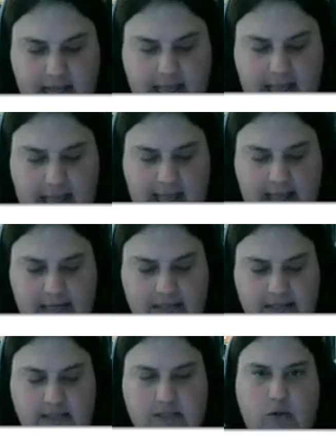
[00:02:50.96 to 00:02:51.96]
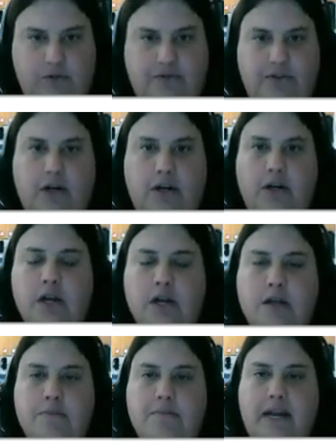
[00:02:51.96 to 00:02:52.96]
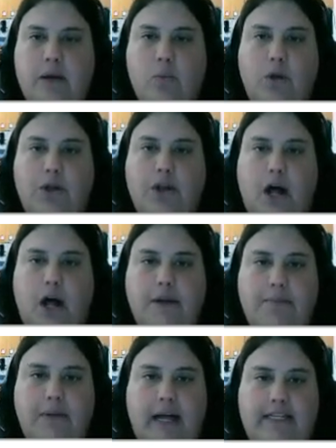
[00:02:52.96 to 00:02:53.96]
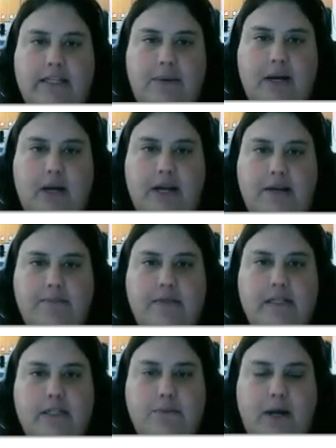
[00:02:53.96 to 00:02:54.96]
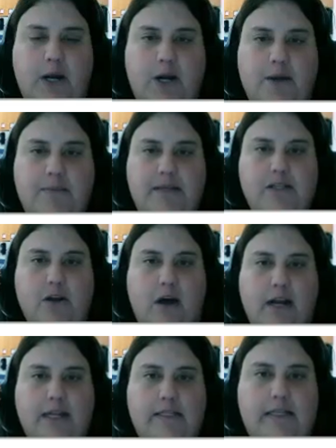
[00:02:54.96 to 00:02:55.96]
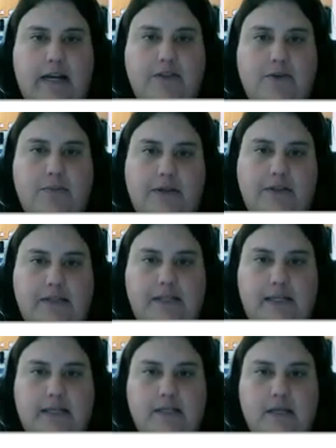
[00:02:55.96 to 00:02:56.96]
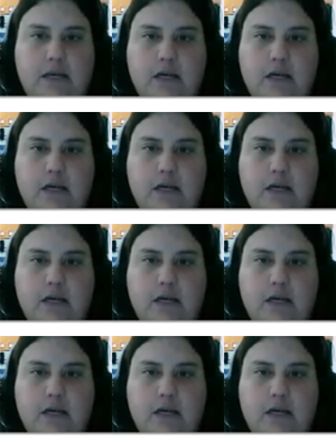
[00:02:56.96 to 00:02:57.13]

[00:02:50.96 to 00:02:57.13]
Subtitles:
and the sulfur, but it will not apply to barium since barium is not inside of the parentheses.